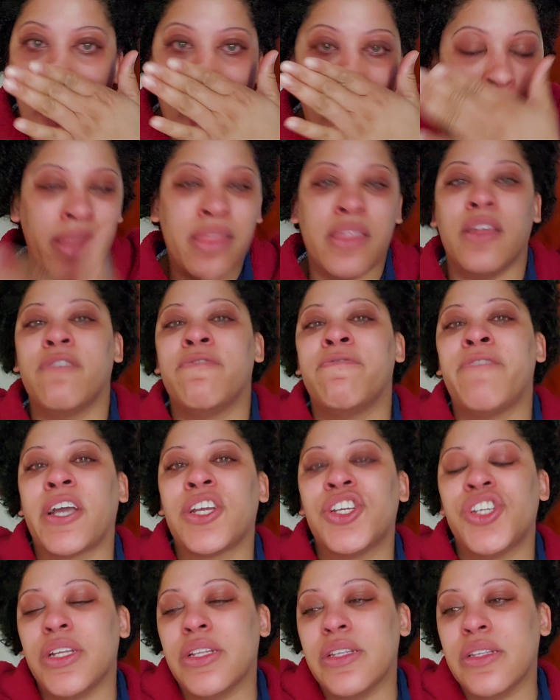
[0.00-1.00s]
and the
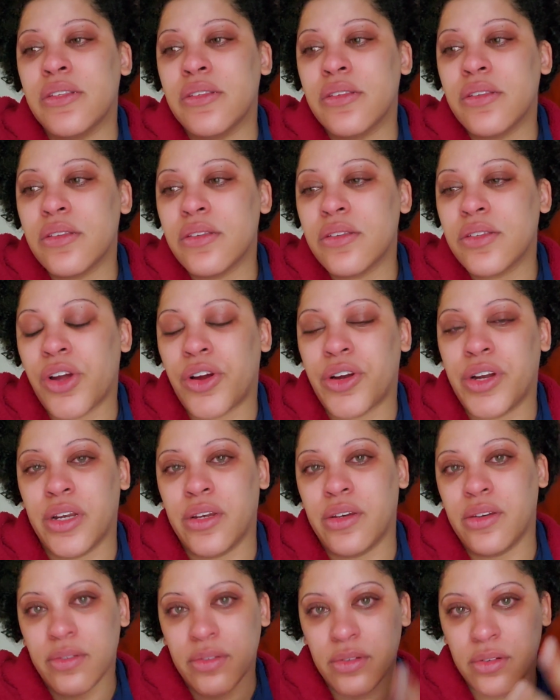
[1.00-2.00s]
infection
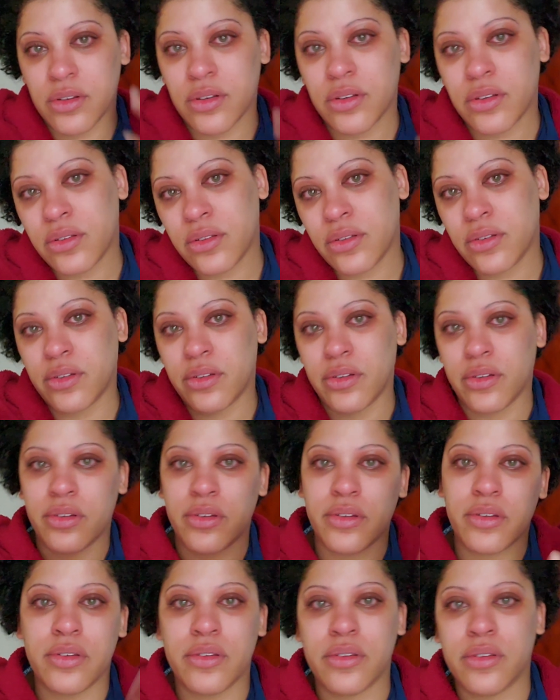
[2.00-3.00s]
started
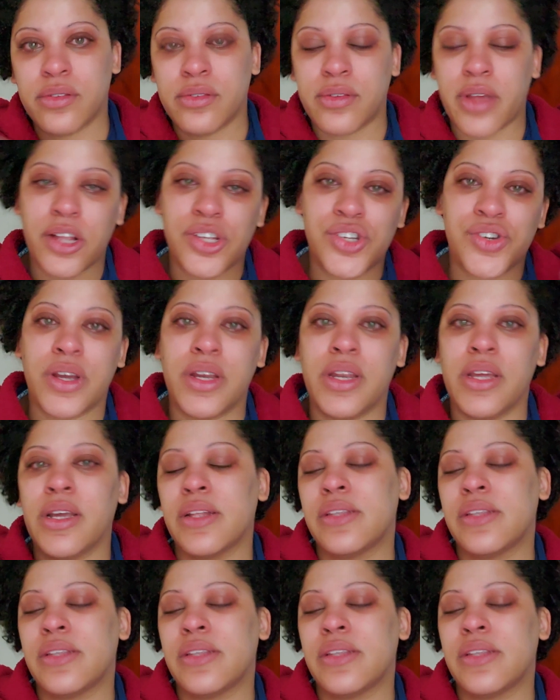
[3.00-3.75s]
saturating